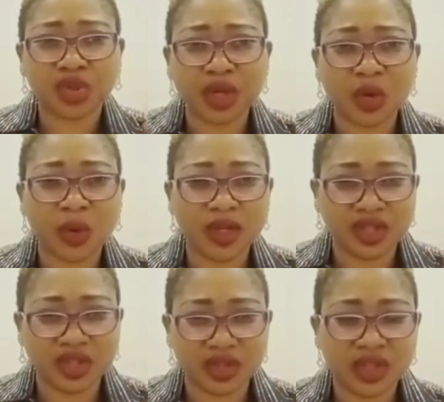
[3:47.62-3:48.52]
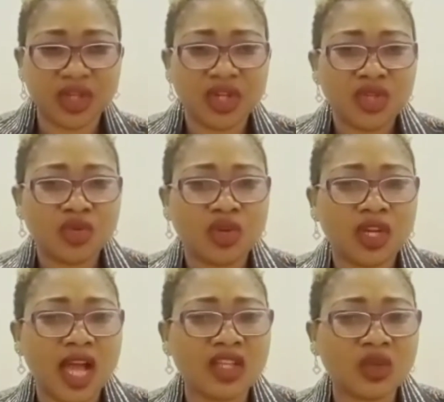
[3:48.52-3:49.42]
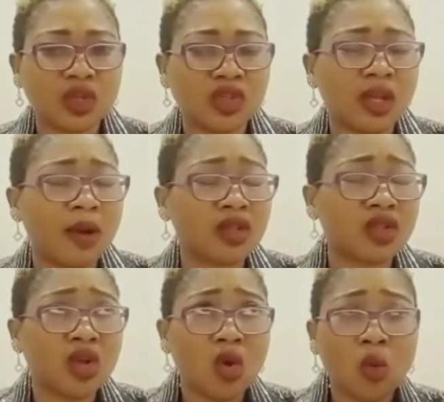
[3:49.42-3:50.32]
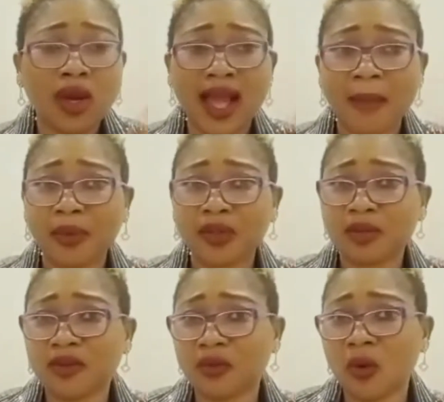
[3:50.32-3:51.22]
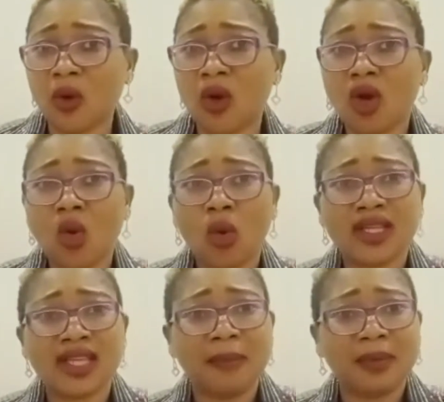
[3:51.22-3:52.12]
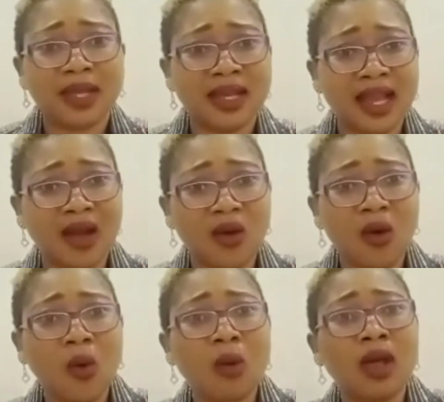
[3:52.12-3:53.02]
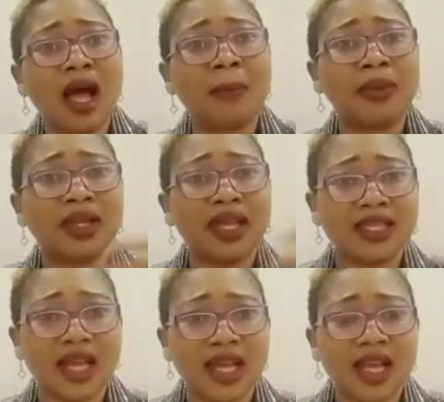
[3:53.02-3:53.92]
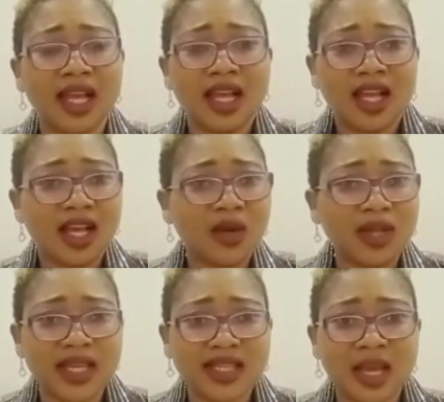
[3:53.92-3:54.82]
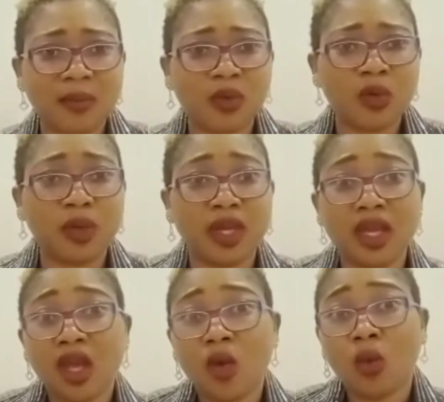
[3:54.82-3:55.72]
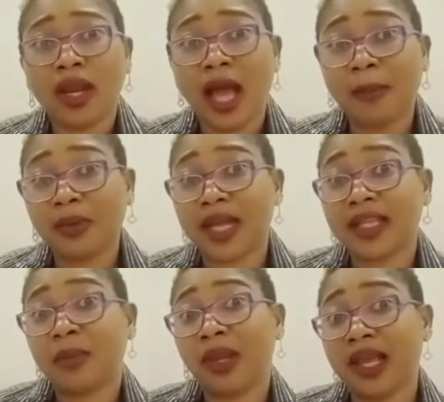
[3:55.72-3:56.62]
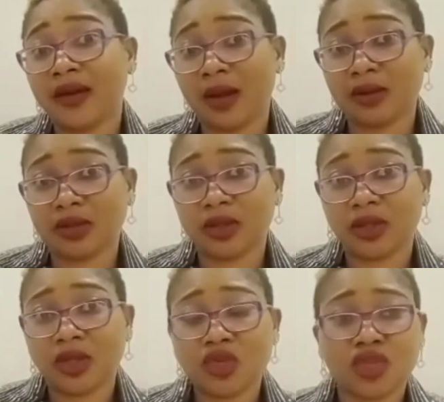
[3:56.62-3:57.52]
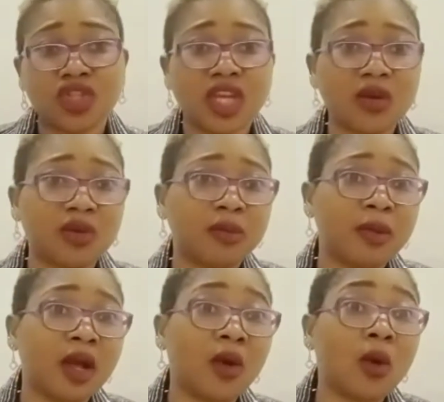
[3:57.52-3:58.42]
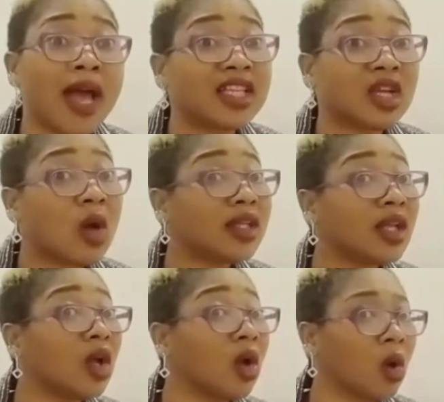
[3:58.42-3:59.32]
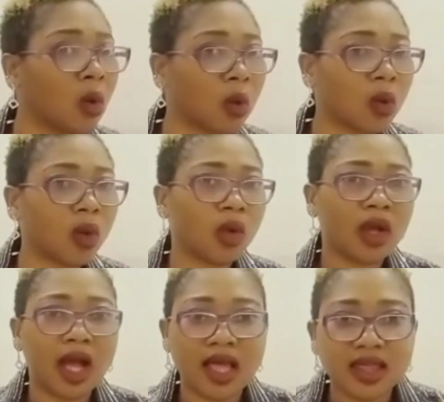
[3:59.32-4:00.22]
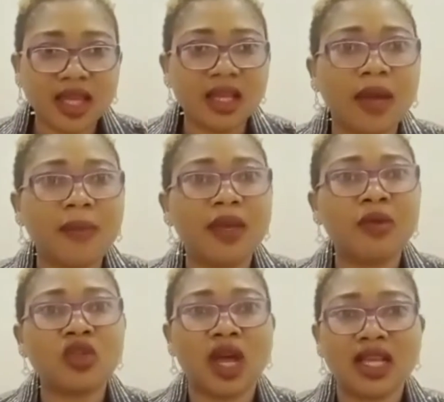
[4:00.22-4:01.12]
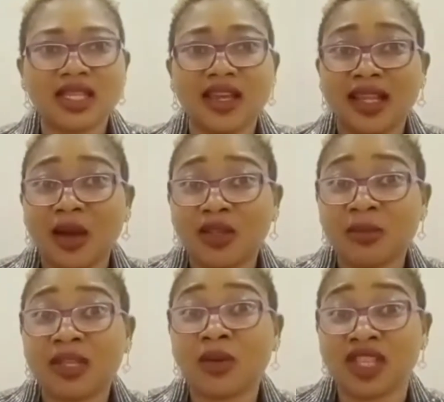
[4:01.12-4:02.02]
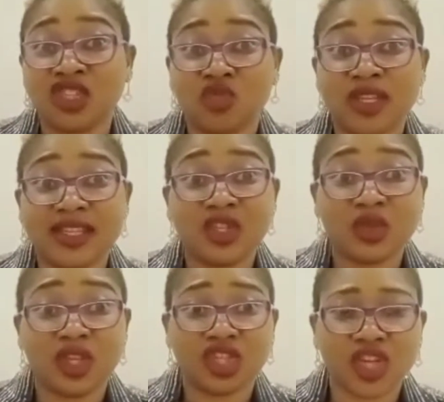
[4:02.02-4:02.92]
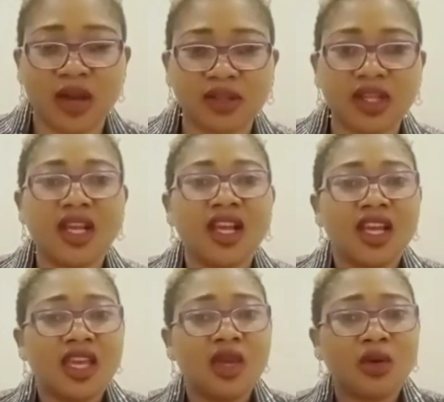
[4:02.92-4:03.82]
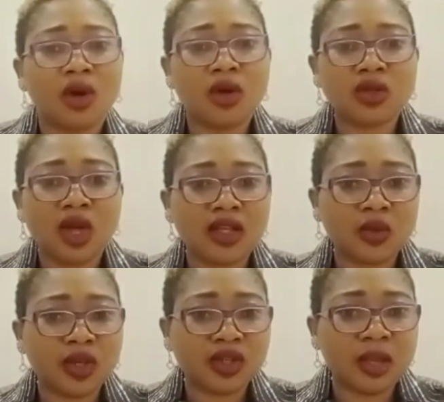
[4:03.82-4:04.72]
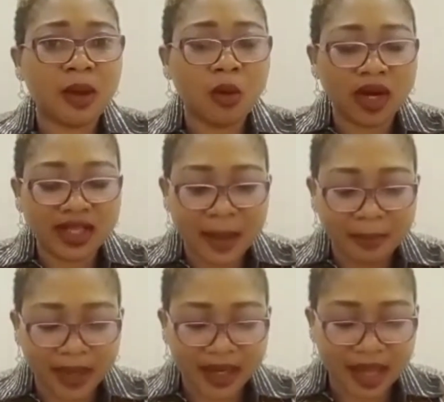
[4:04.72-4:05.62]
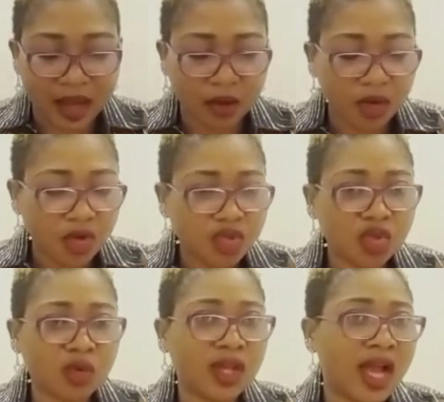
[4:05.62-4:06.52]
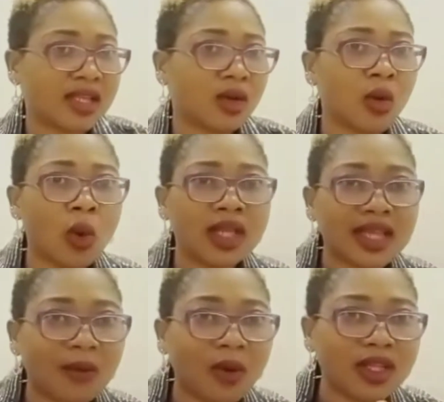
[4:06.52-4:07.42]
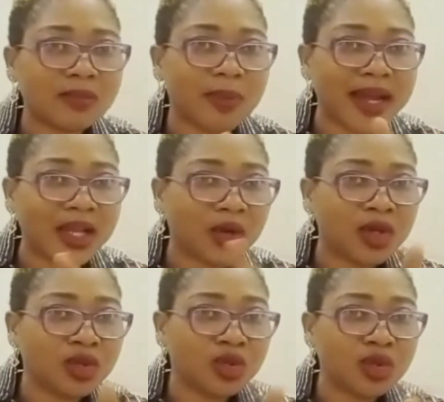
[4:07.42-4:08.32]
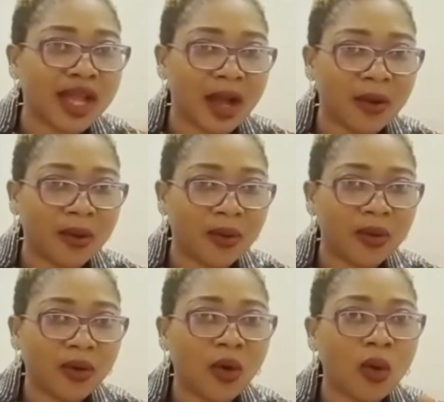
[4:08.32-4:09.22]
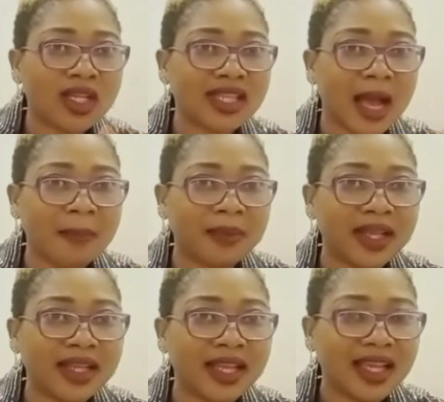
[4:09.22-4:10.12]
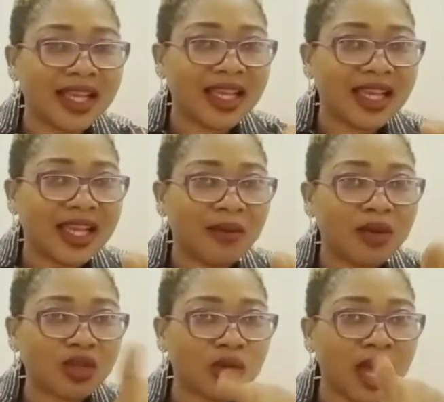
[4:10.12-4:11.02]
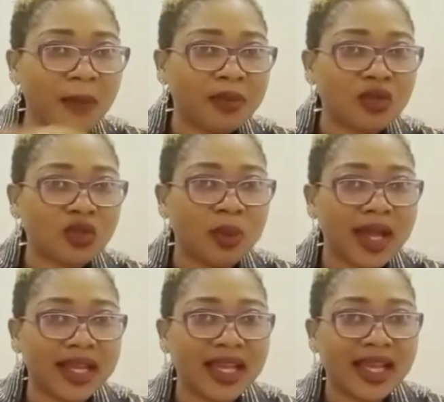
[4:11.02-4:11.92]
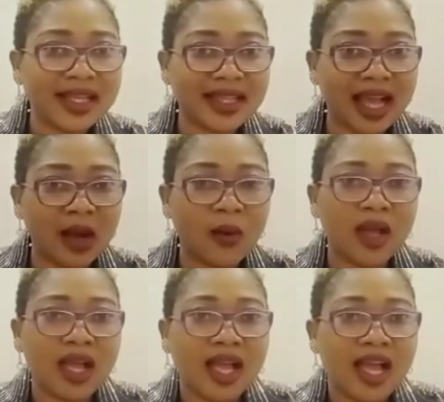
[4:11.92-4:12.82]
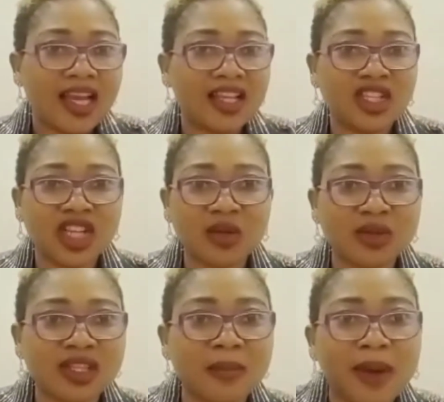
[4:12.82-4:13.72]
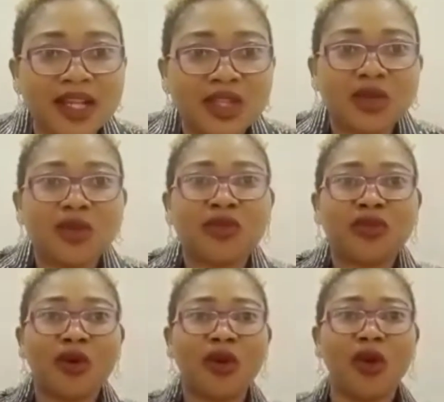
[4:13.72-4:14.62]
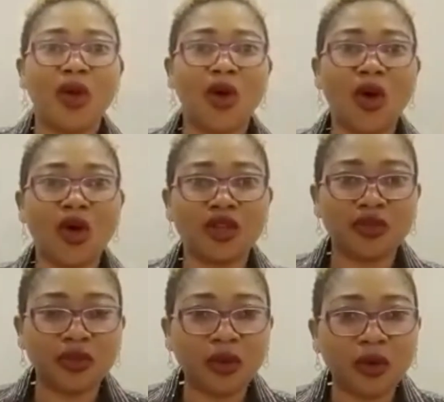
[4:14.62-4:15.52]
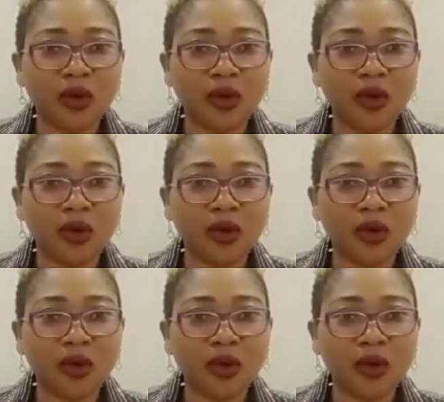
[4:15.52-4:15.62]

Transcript: the question. So you could ask questions about what happened before, what is happening now, or what will happen later. A good example would be what happened at the playground. So the child could remember that, oh, I scored a goal, and then they be able to answer it, and that was something that was interesting to the child. You could also ask questions about what is happening now. So you could ask, oh, what's Barney going to do now? Or what is happening, what's going to happen to Barney now? And then the child could say, Barney's going to fall on the floor.